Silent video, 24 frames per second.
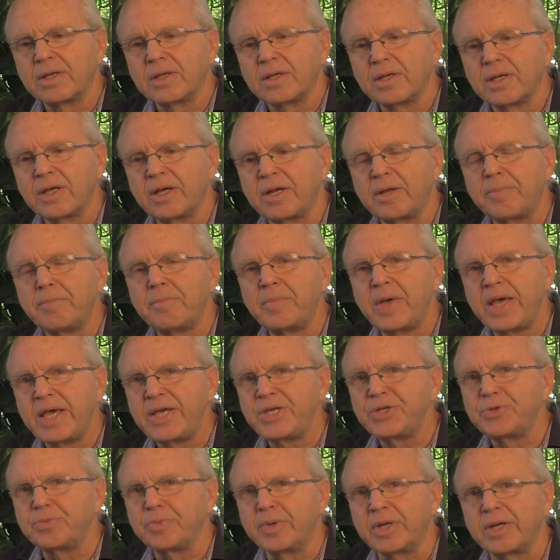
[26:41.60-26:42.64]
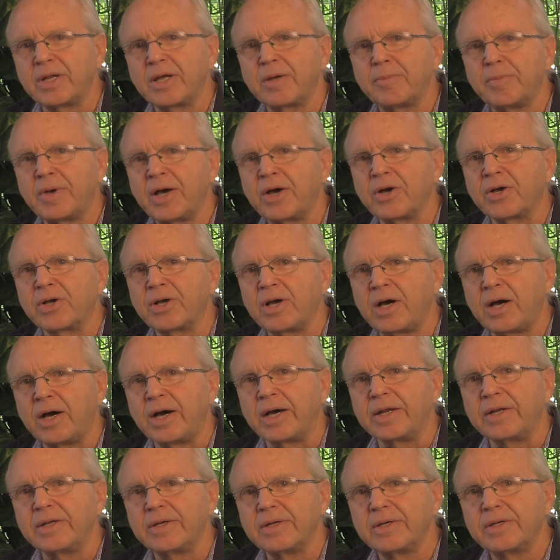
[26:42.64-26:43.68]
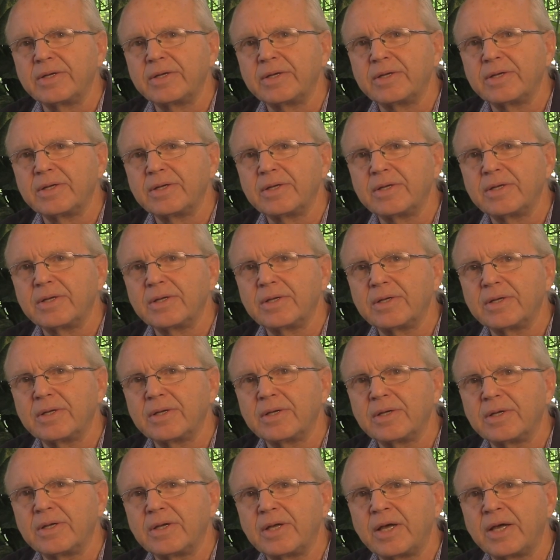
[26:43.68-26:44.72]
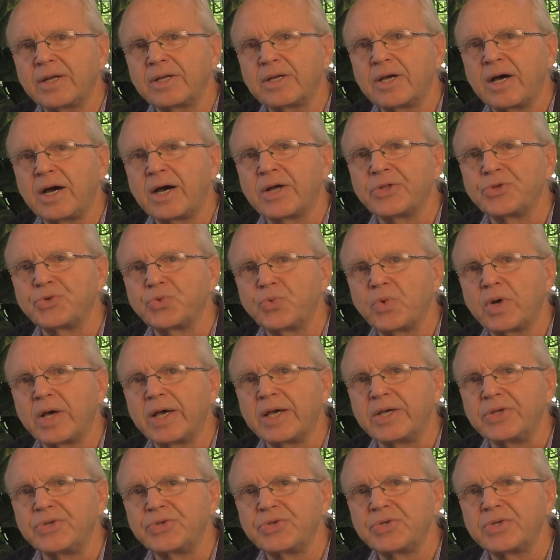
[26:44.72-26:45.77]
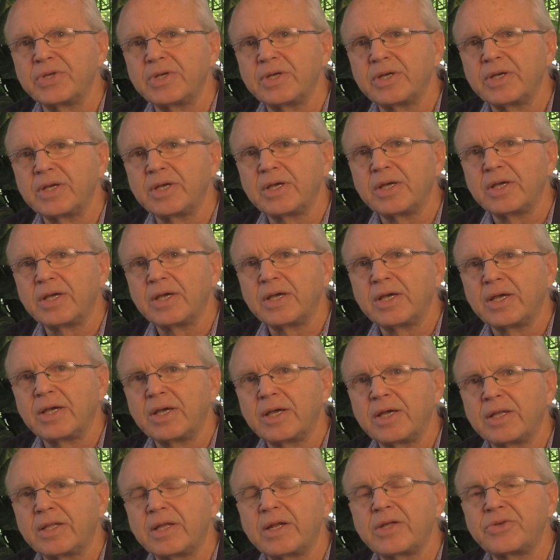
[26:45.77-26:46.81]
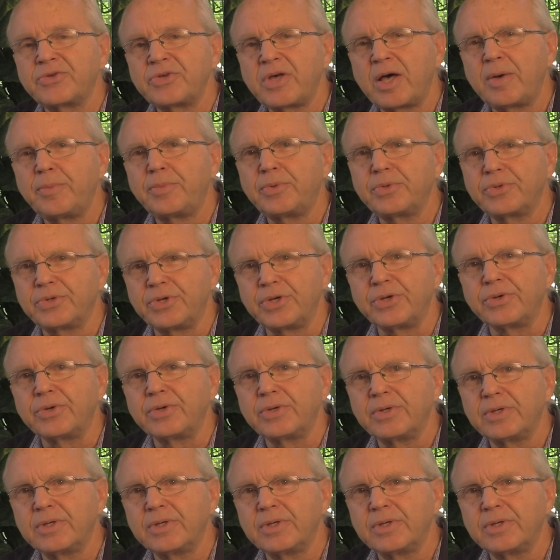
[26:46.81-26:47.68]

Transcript: an amazement about God and God's ways that has humbled you,